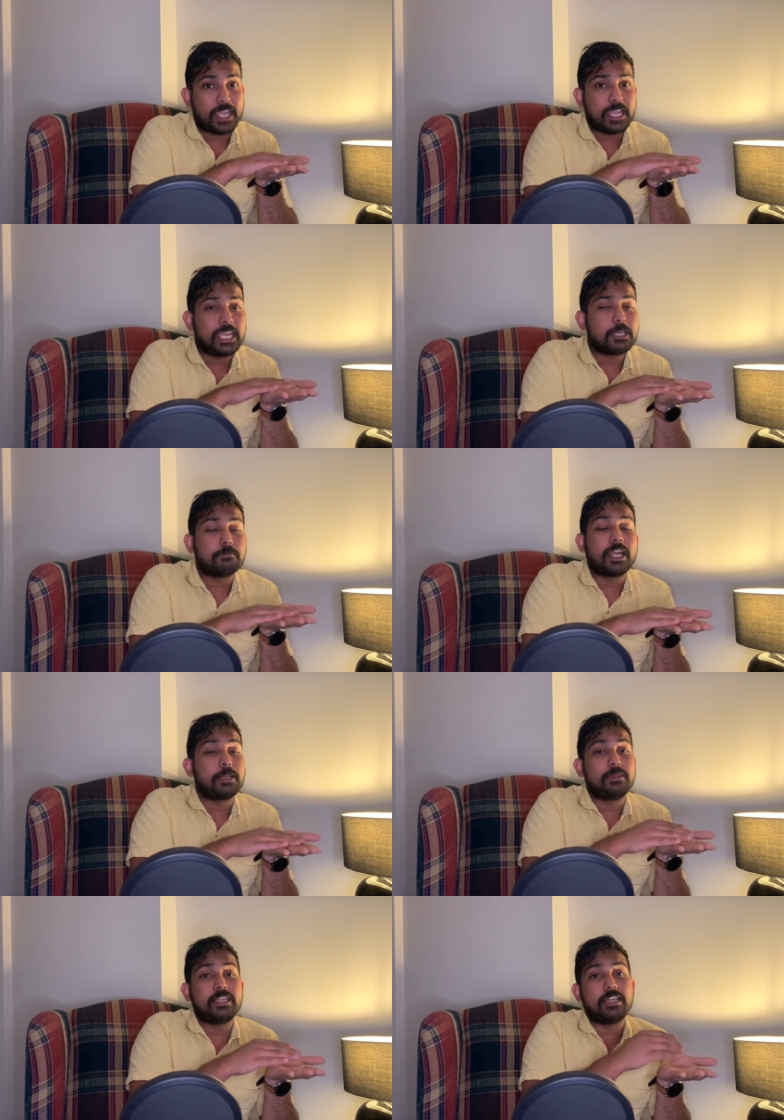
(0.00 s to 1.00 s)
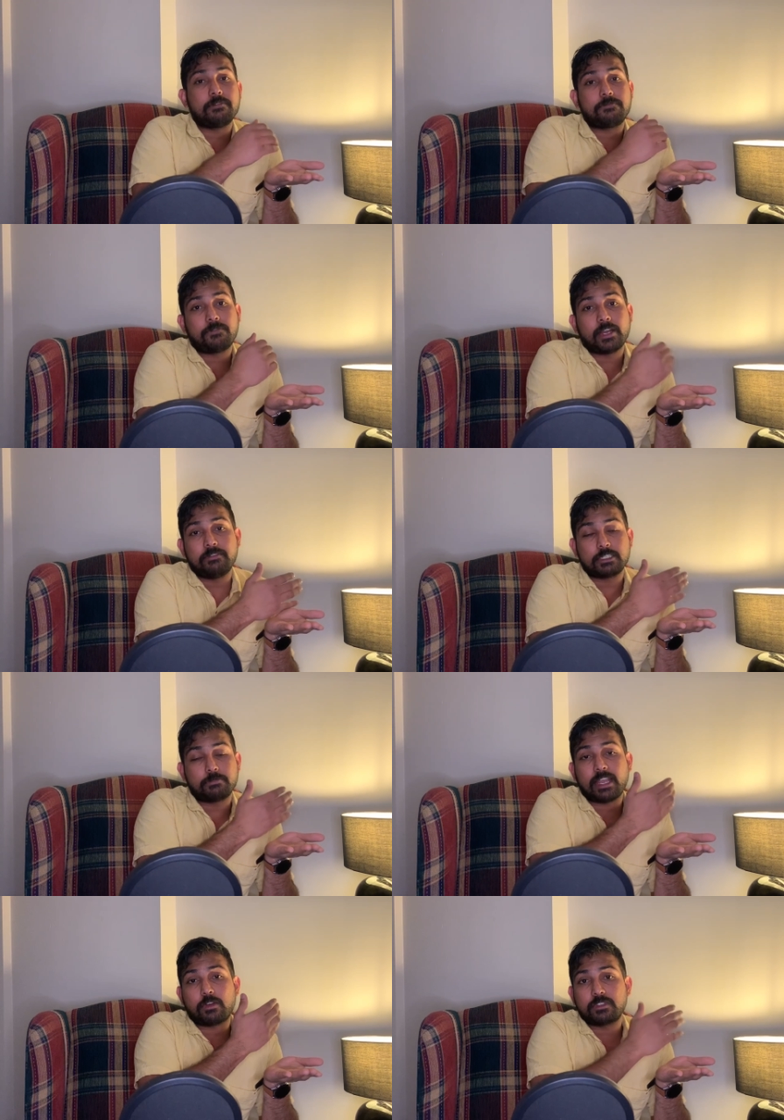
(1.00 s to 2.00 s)
It might be a 5 years
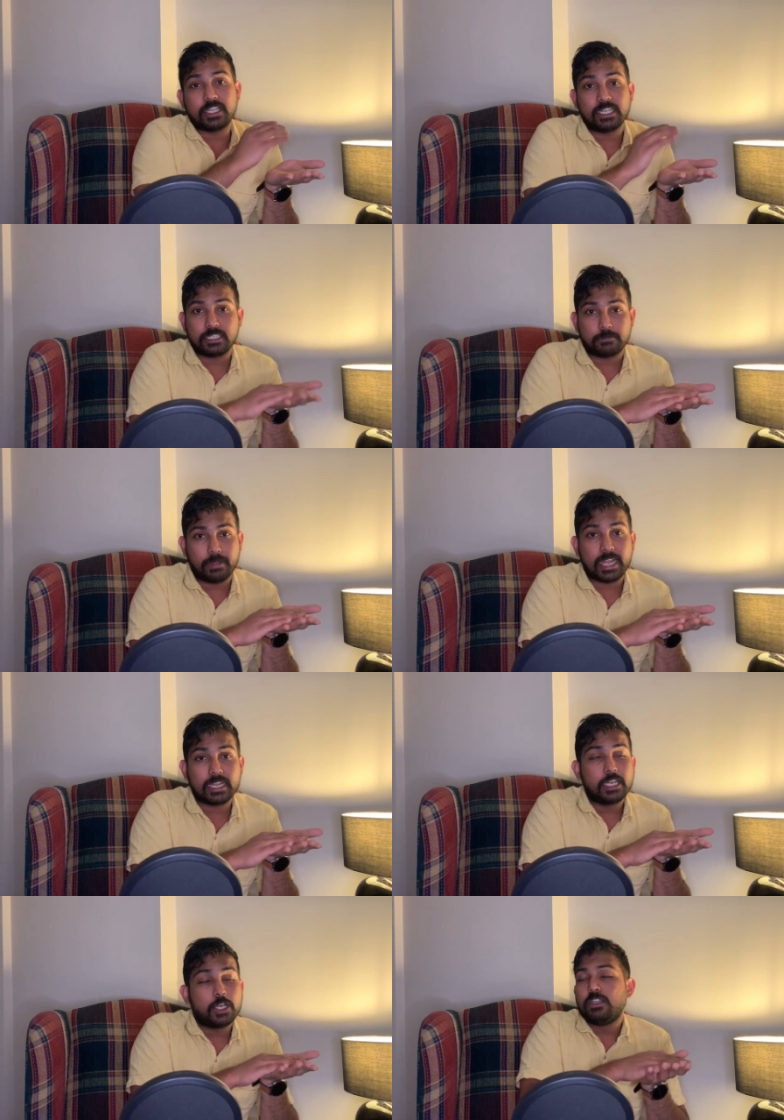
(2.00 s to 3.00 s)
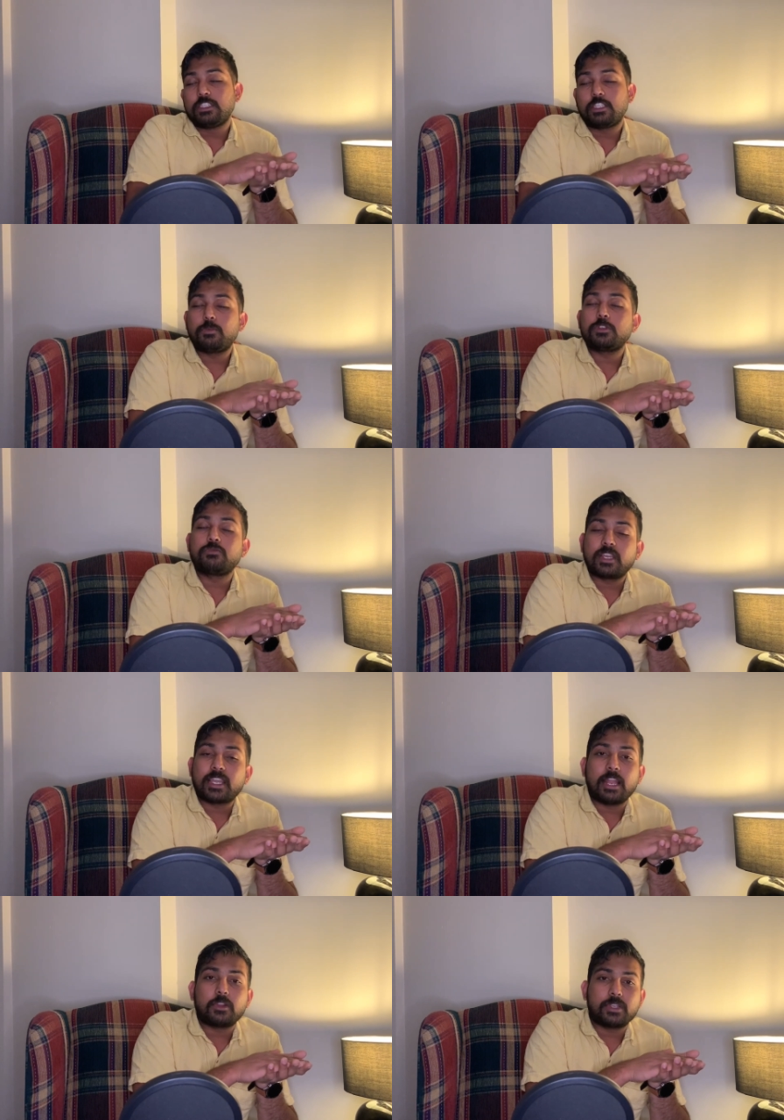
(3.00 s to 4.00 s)
back or 10 years back. Suppose we are
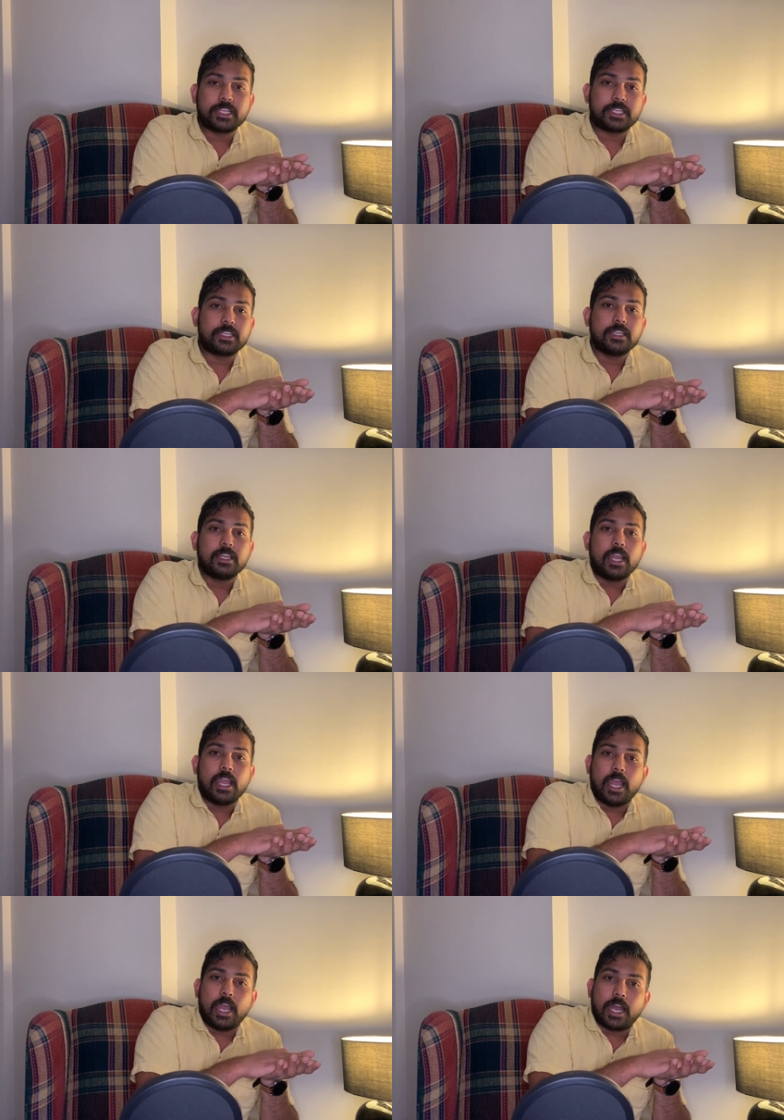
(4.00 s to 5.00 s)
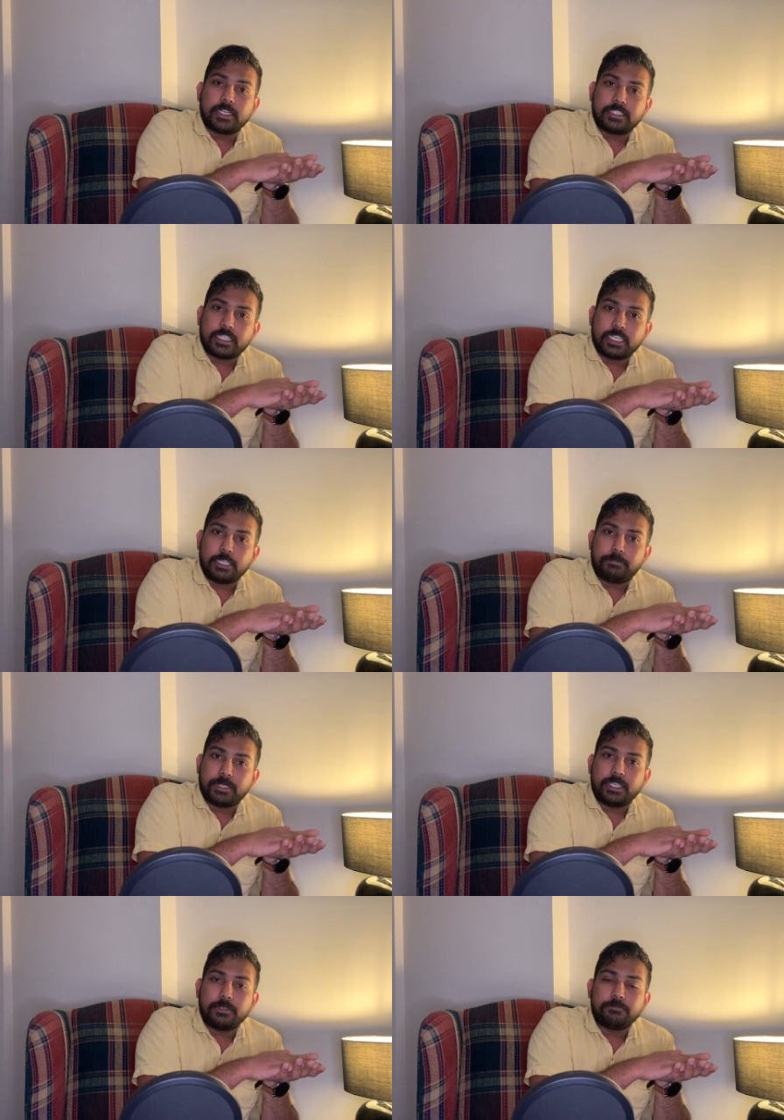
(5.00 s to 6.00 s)
calculating a
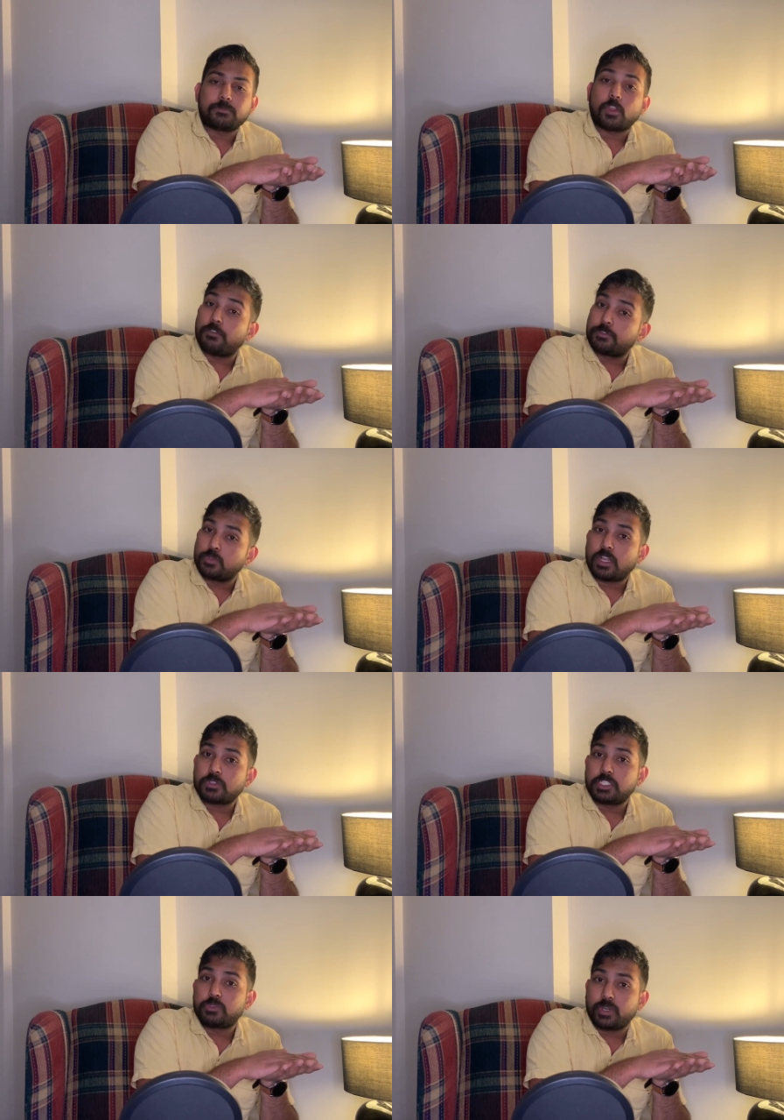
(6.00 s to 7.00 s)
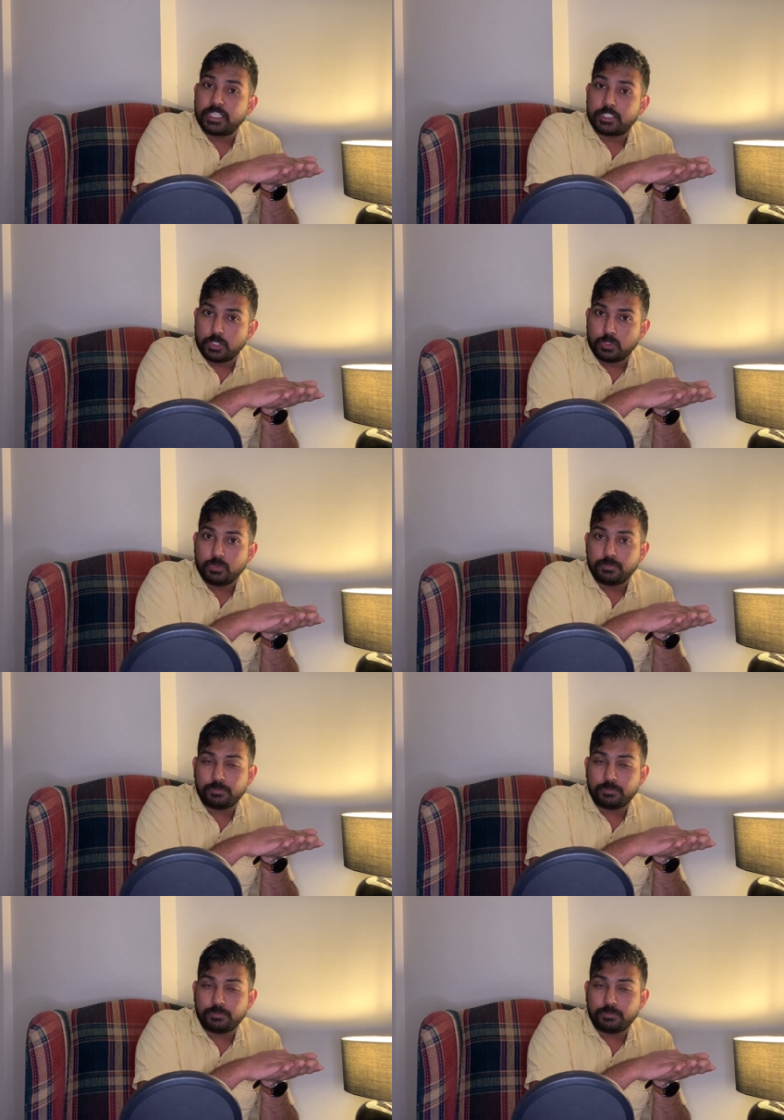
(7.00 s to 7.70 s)
GDP of 2022.